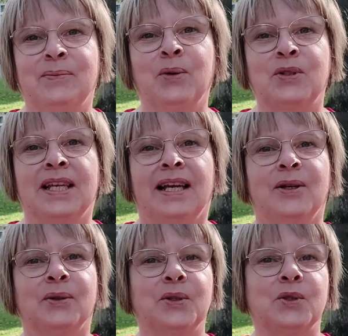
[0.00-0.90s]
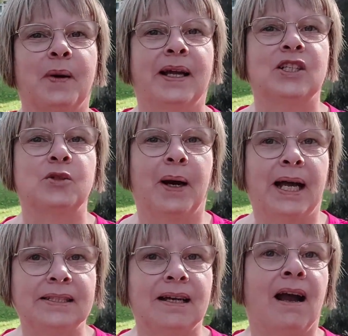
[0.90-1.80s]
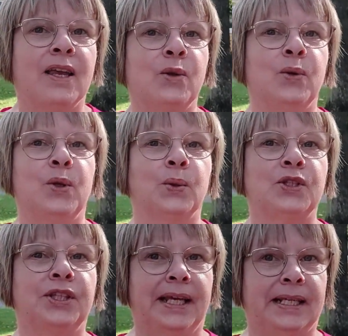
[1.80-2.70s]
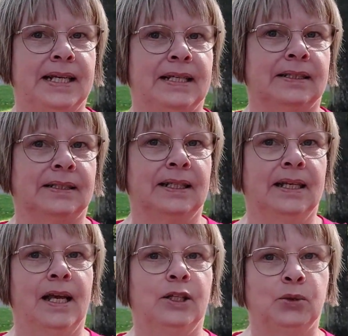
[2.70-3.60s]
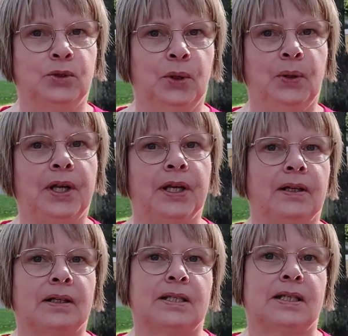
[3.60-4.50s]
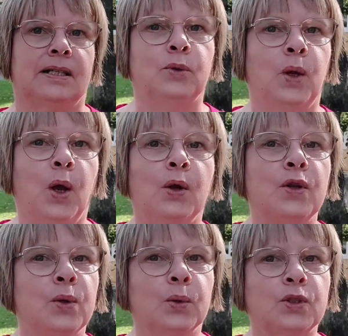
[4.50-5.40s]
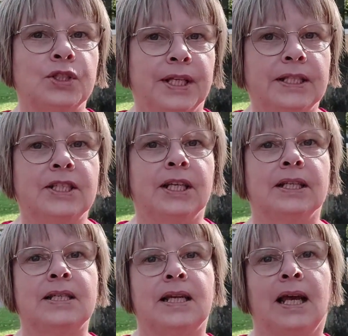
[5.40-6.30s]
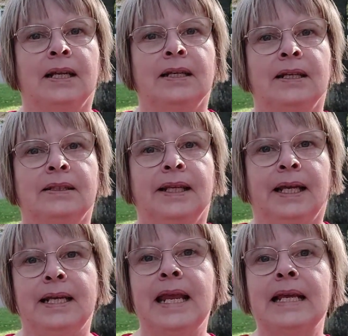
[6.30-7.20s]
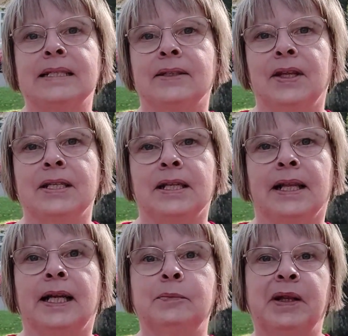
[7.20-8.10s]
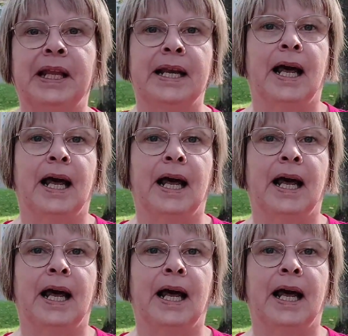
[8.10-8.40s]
mostly I don't use patterns, but I do use technical tutorials to learn new stitches and techniques and things like that, but then